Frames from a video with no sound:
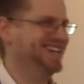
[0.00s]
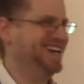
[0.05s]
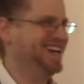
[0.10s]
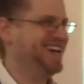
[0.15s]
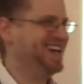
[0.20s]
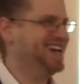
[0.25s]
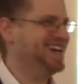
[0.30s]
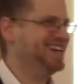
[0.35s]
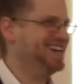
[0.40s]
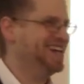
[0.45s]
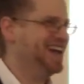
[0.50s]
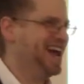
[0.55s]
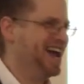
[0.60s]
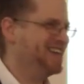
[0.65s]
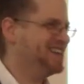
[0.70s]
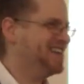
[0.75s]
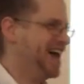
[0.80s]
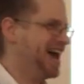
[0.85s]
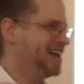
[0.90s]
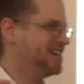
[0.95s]

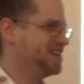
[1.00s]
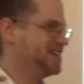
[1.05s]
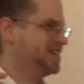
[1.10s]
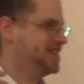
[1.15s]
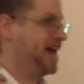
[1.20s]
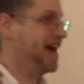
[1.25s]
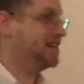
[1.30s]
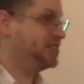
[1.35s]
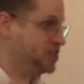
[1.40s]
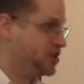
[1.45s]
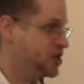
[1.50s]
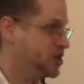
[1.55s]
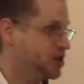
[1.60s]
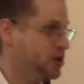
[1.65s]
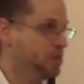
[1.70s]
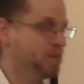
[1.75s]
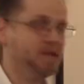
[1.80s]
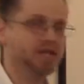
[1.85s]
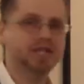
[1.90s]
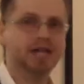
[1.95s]
And that, that's a
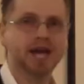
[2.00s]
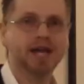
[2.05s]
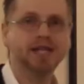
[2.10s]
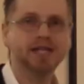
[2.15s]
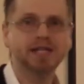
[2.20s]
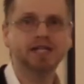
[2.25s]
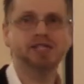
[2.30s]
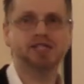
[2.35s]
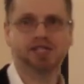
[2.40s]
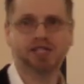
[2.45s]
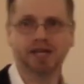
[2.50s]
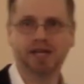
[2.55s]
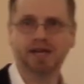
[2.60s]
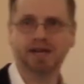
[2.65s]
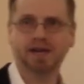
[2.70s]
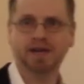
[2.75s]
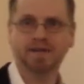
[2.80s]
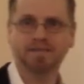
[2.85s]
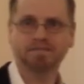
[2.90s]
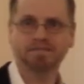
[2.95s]
human
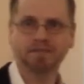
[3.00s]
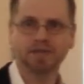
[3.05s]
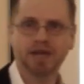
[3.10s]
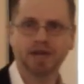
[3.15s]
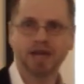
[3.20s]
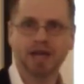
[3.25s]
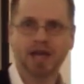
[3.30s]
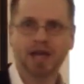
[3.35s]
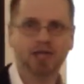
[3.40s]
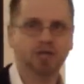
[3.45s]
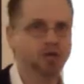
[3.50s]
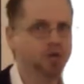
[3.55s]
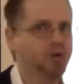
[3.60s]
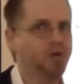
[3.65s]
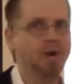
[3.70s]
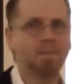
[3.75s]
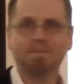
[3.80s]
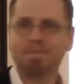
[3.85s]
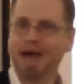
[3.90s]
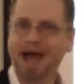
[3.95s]
tendency. And you know what?